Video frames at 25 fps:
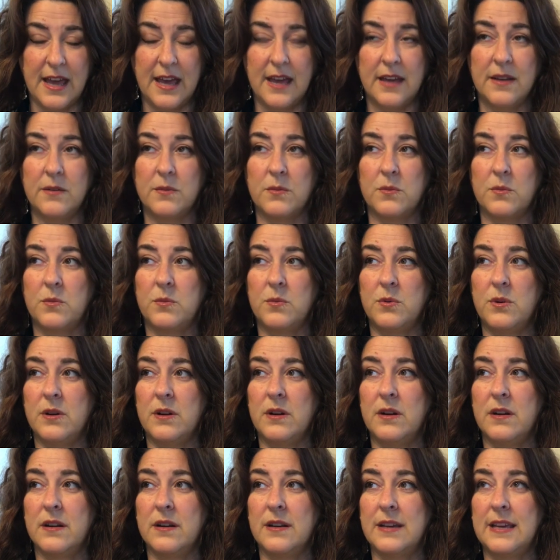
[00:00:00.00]
And
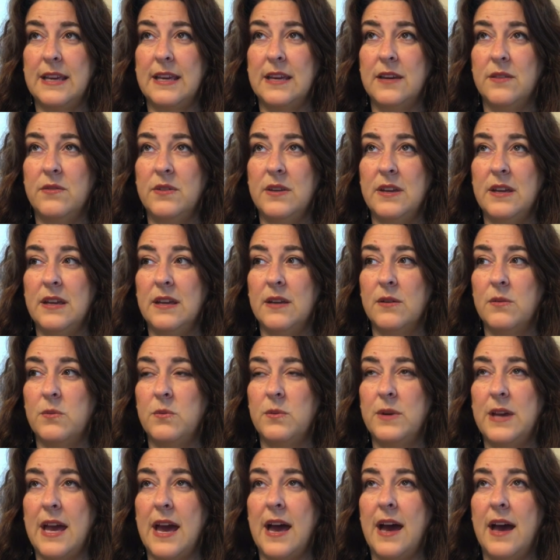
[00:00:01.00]
we're
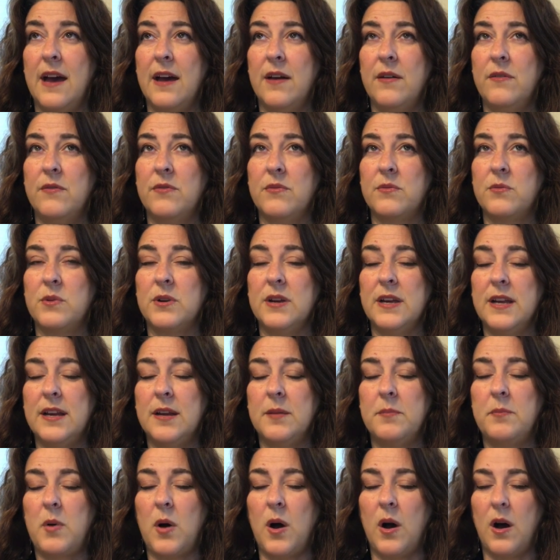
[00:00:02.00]
in
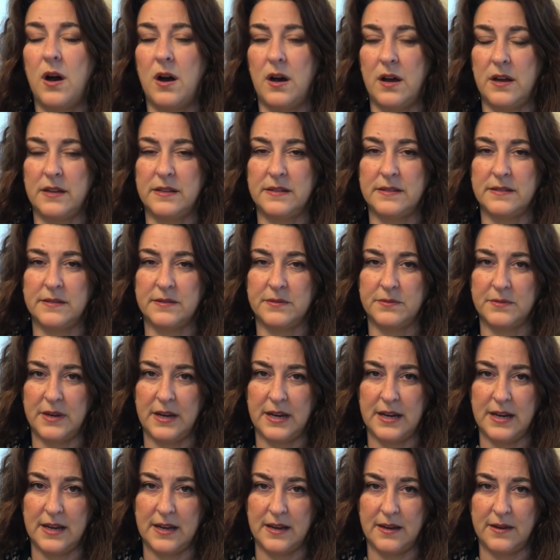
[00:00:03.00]
a pause
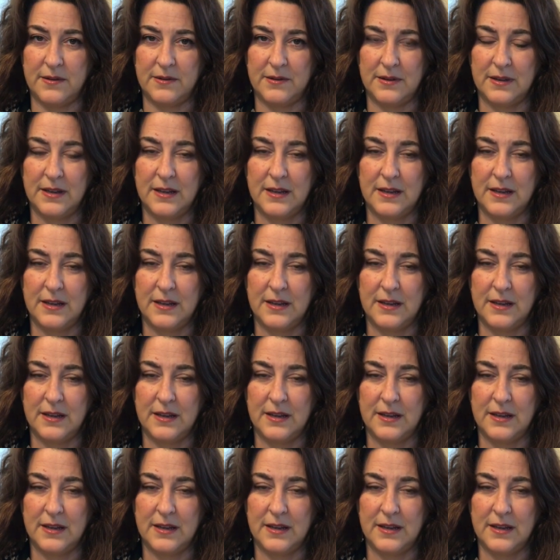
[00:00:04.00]
right now.